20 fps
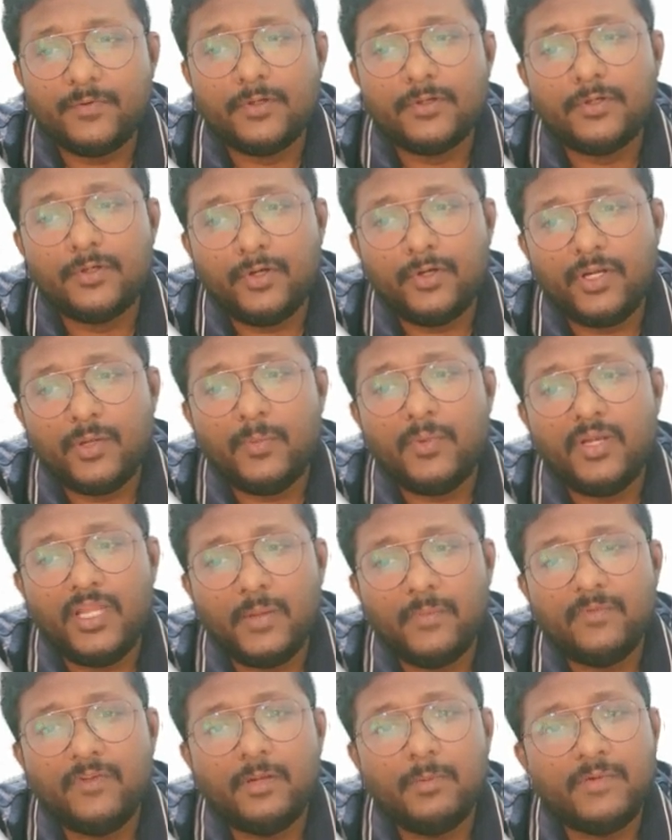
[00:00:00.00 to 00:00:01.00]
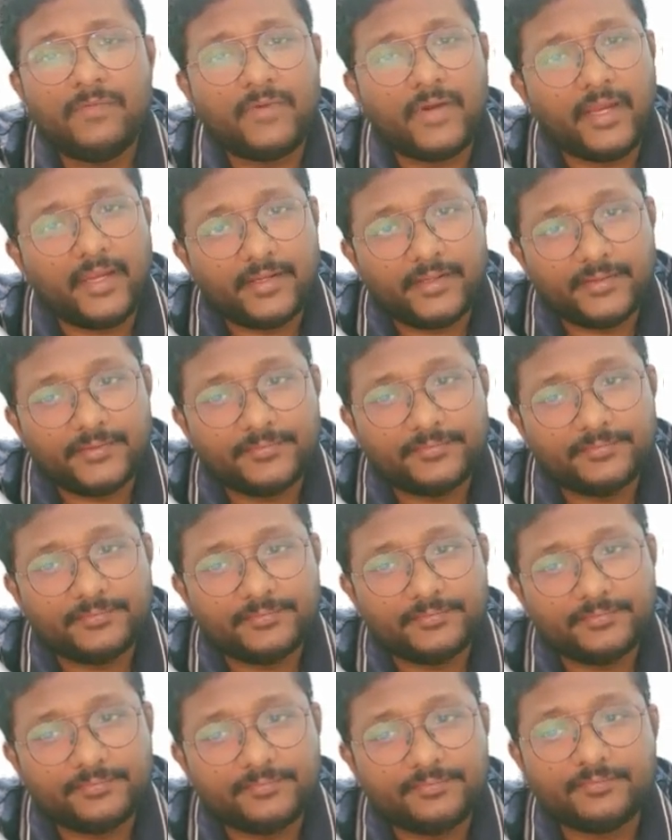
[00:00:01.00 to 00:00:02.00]
4 to 20 milliamp will be fine.
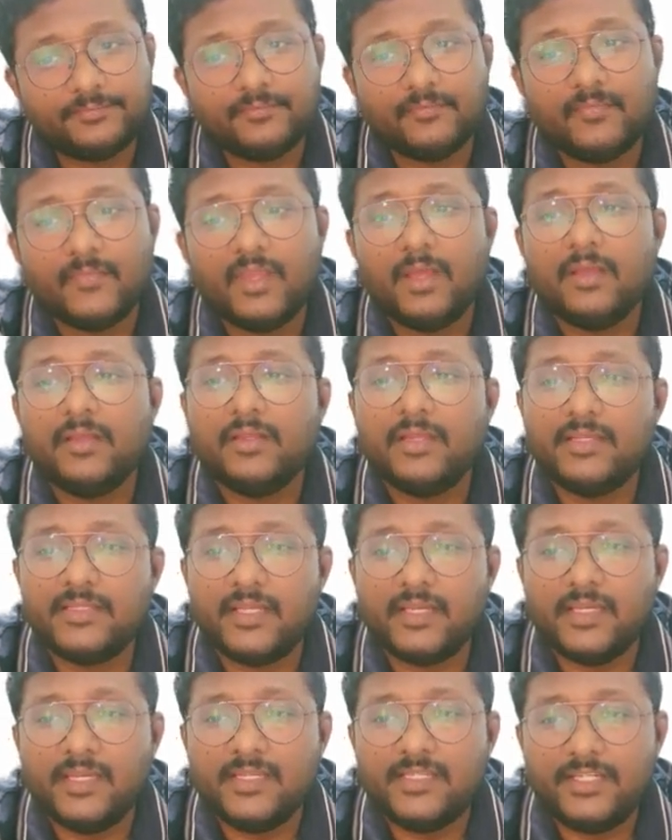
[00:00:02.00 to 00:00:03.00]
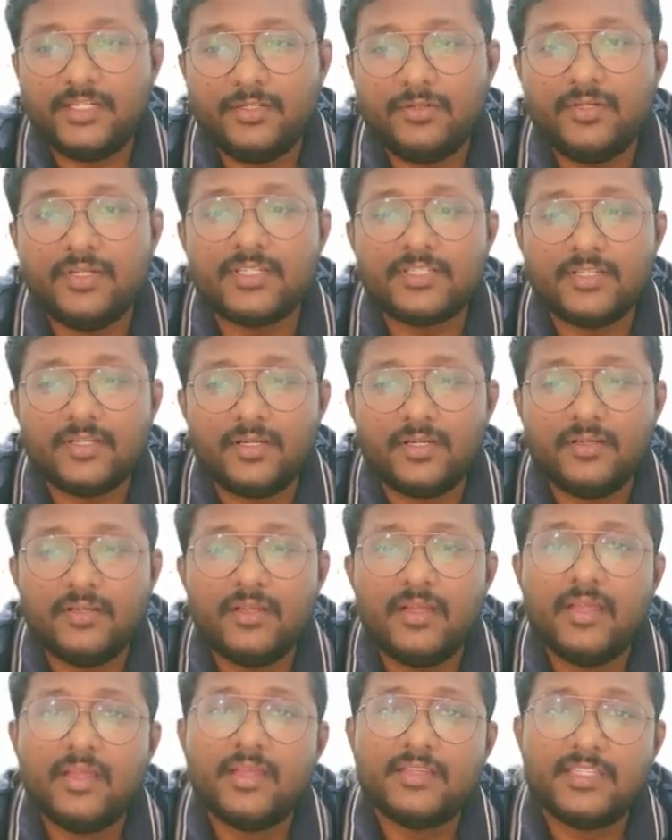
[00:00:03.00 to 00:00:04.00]
These are easy to
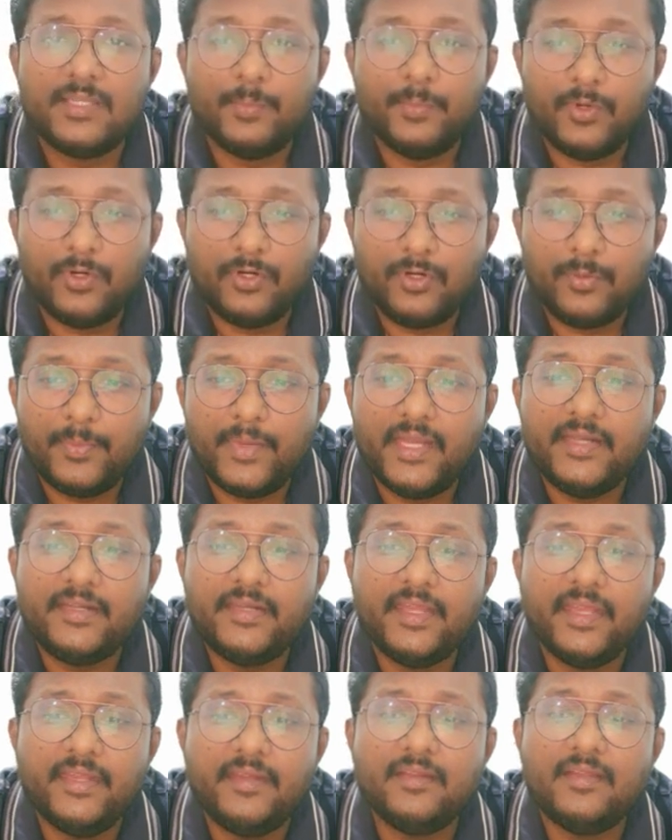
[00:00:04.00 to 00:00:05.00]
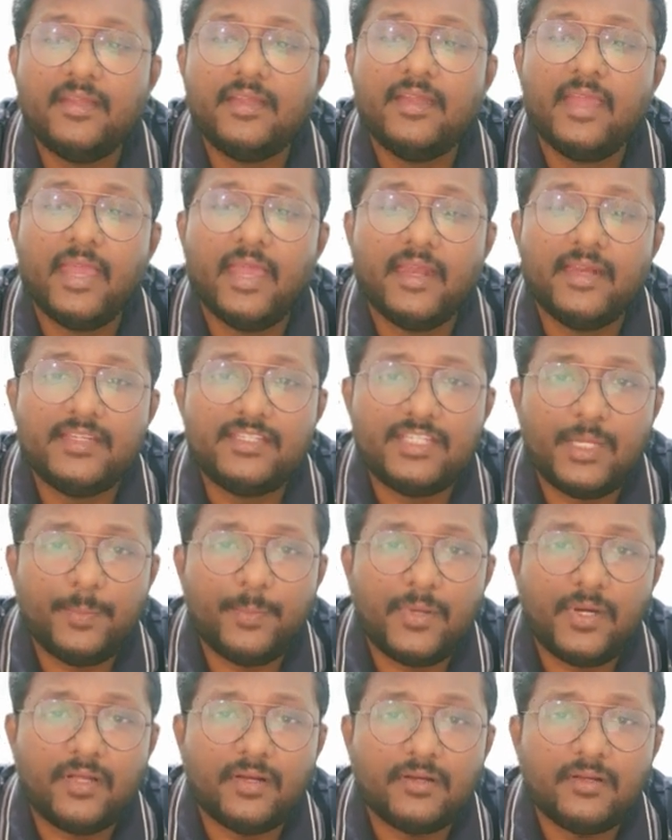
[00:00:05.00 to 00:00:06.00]
install, simple to maintain, and
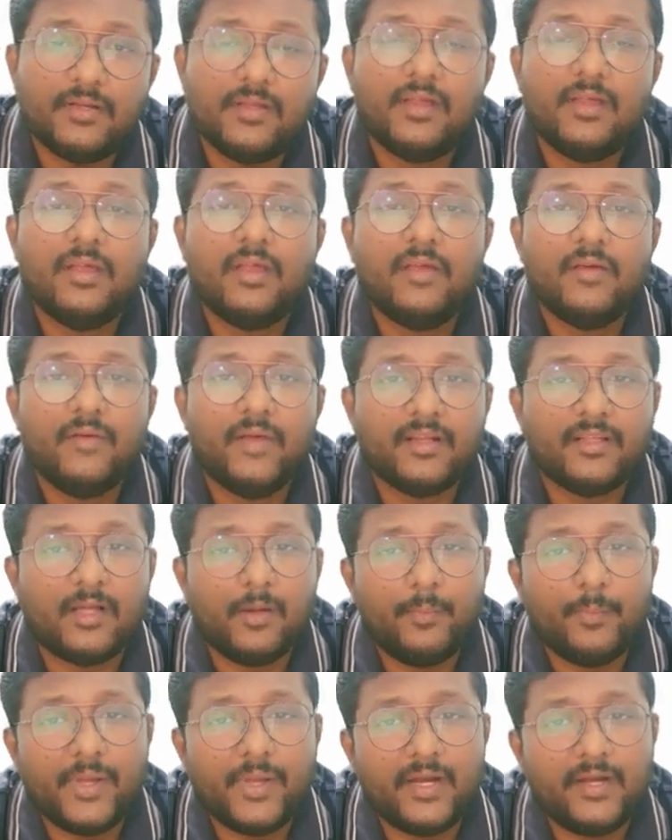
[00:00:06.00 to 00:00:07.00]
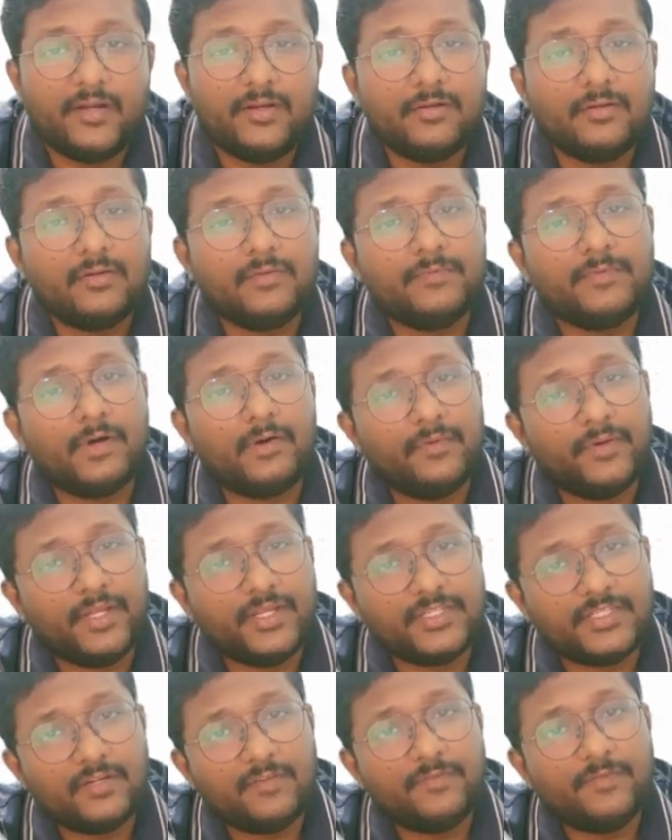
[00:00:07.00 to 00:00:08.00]
cheaper and compared to
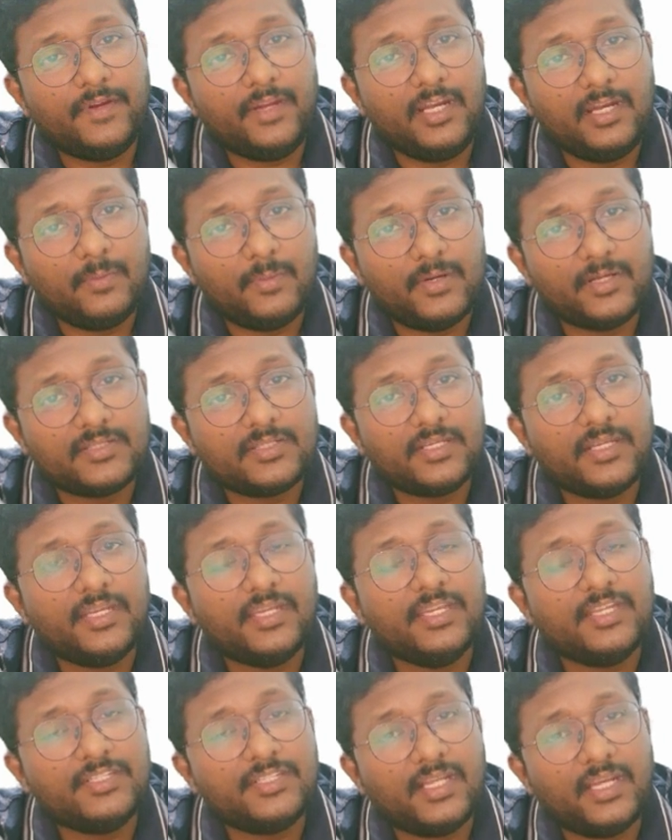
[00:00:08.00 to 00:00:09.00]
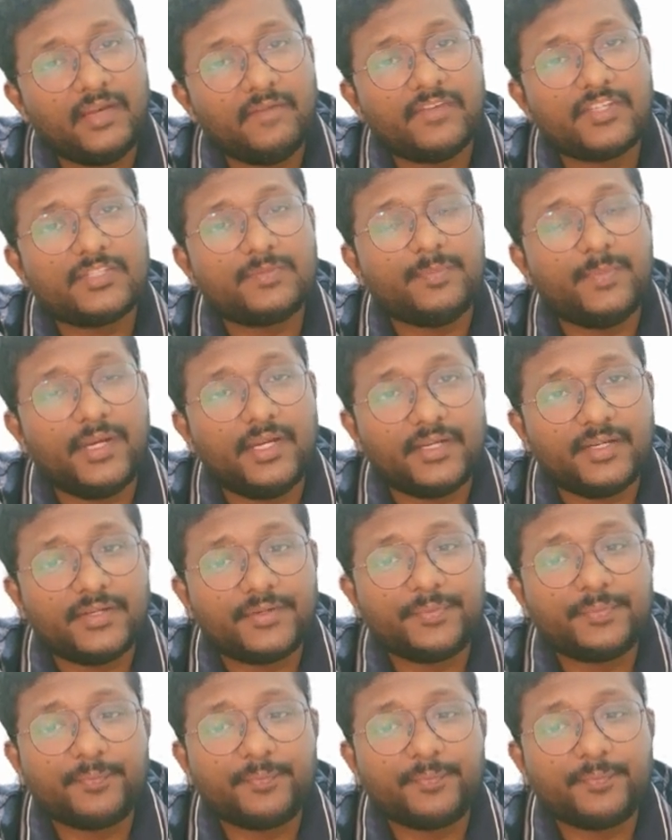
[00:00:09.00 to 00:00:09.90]
foundation field bus initial investment.